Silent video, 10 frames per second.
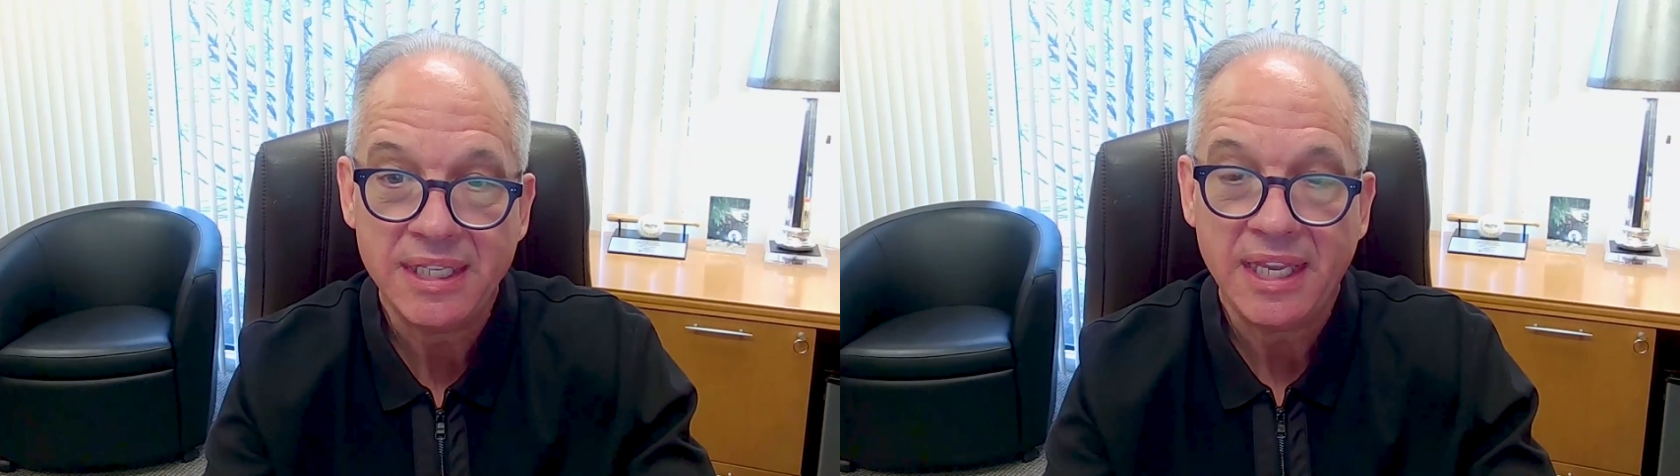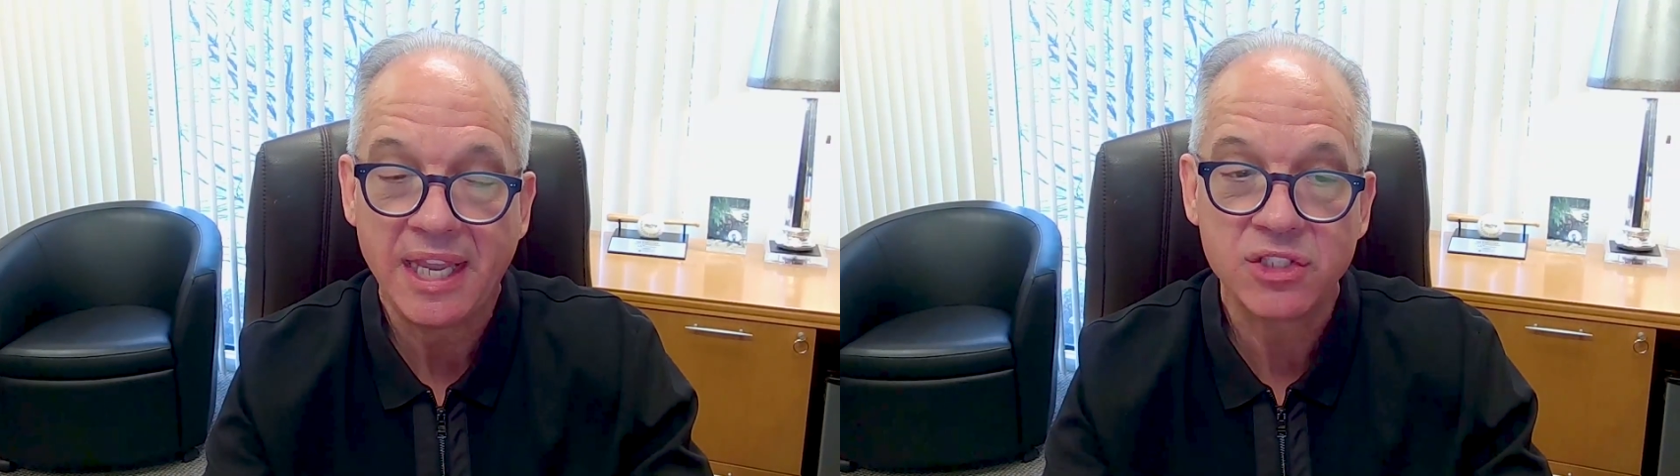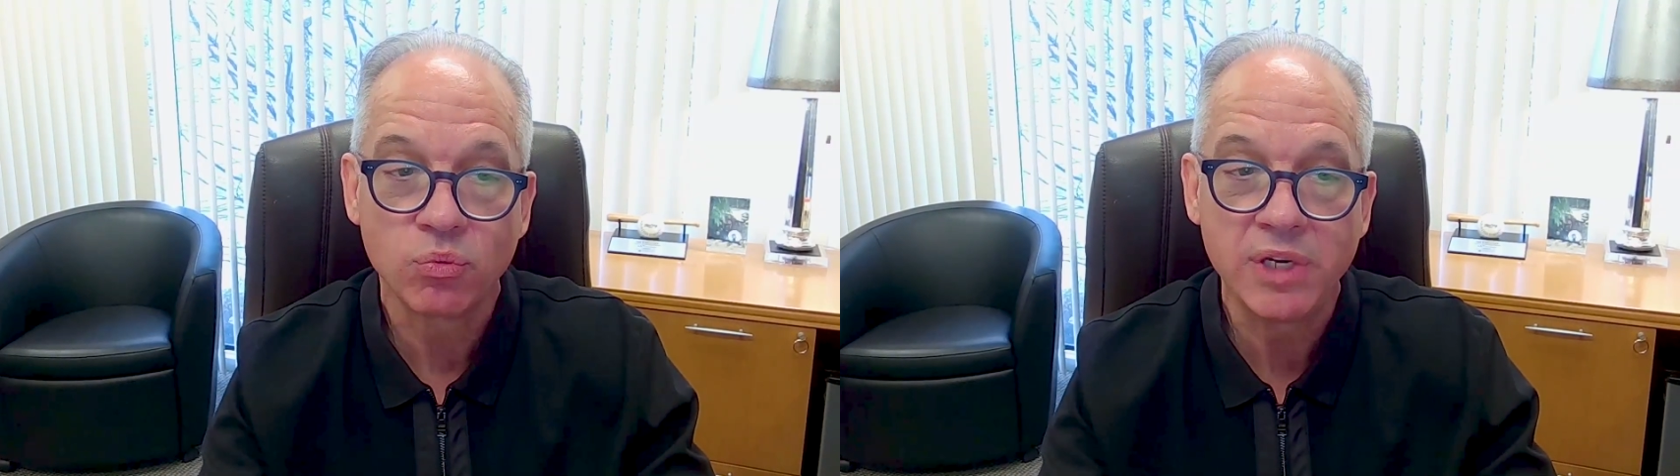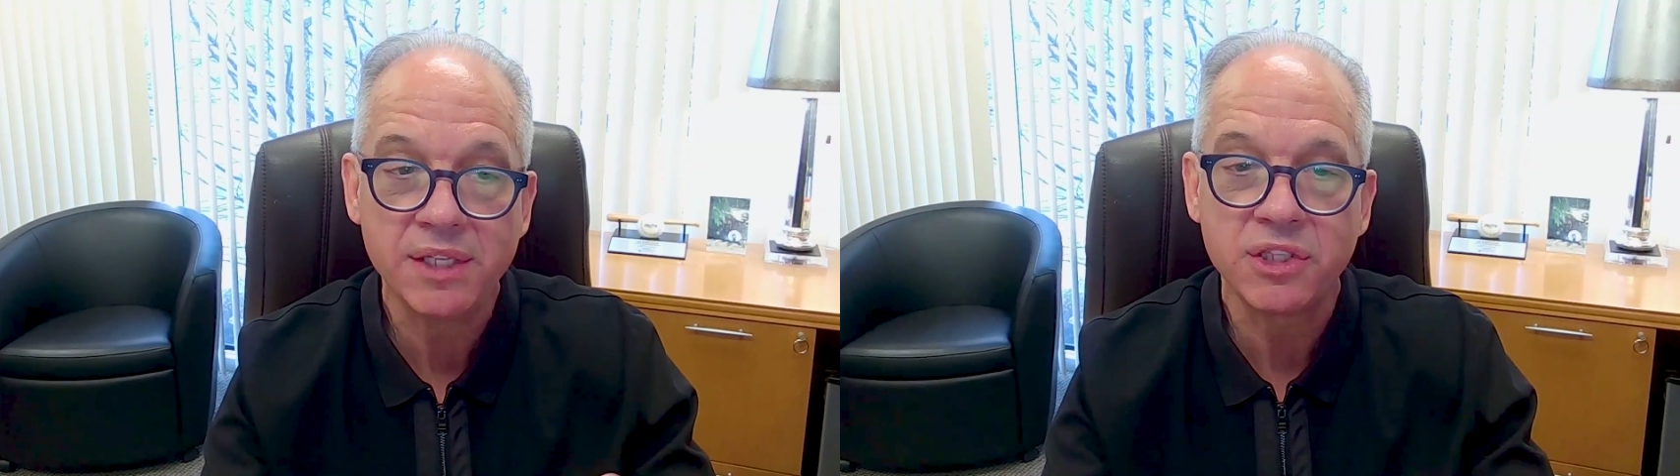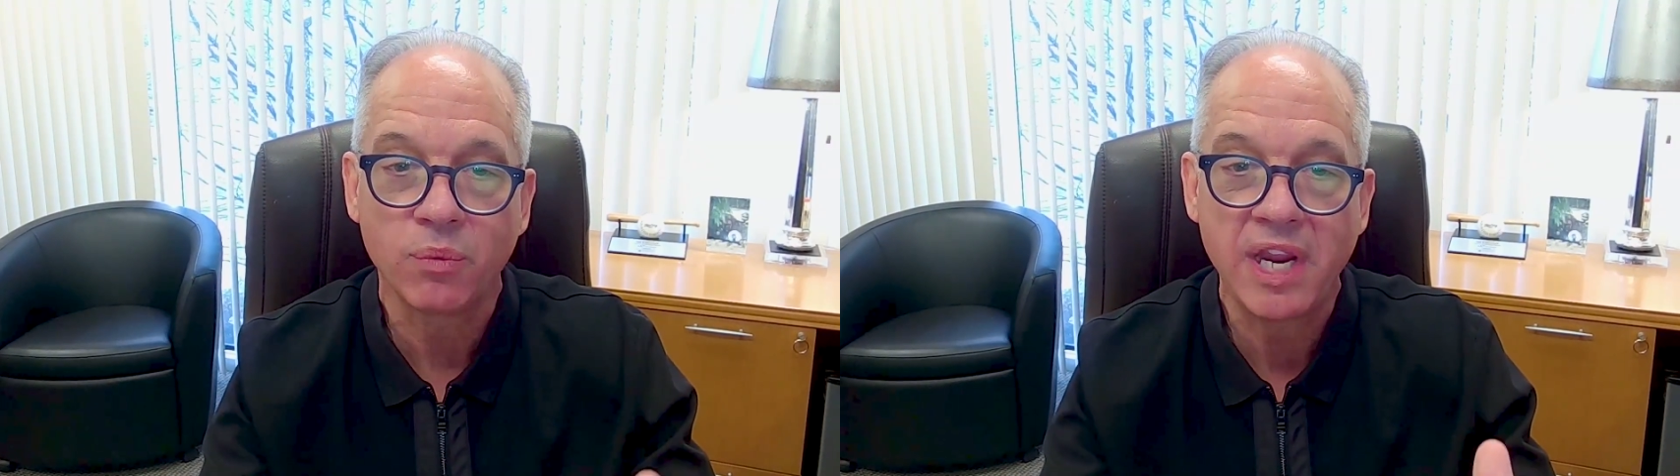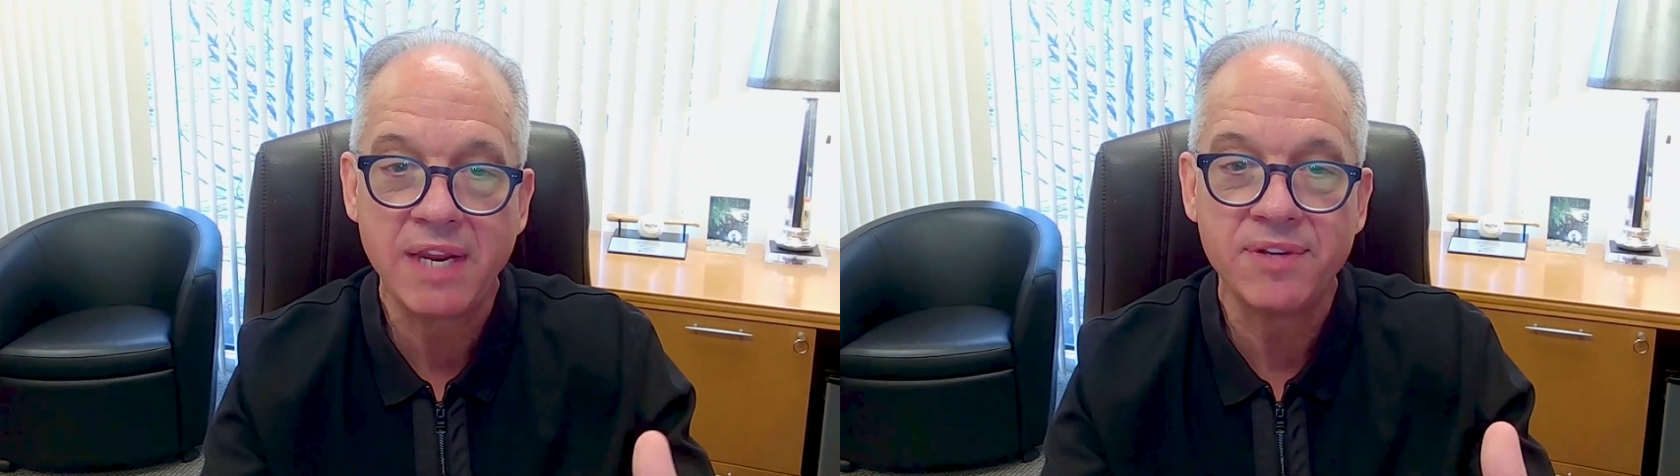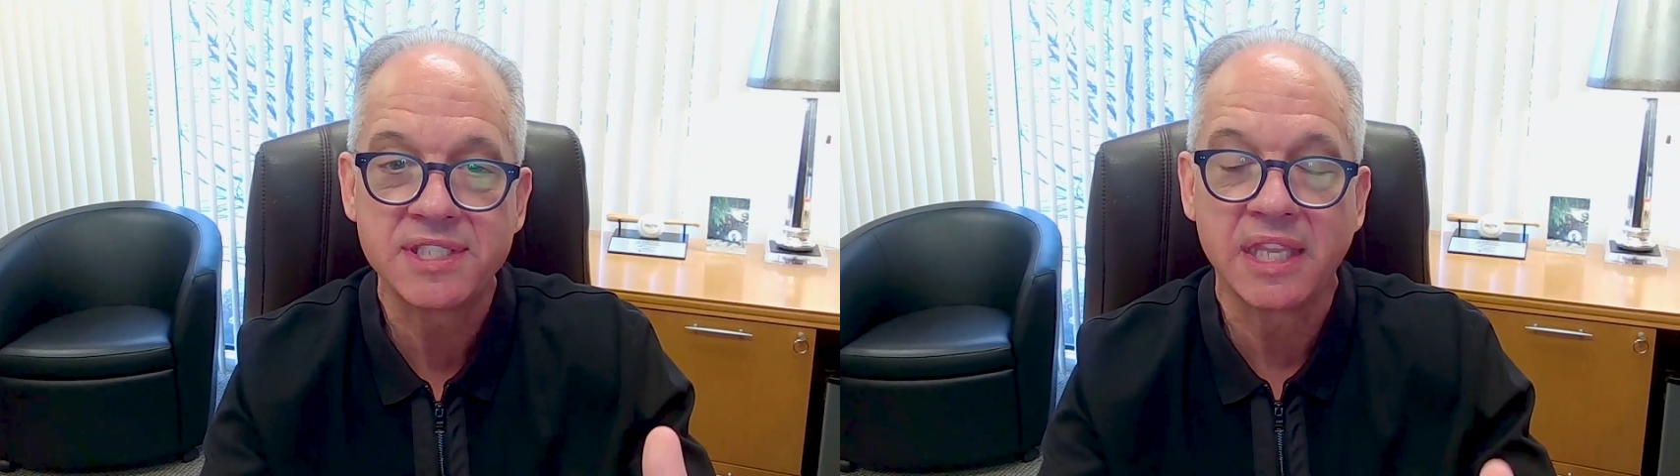It's really the rave is the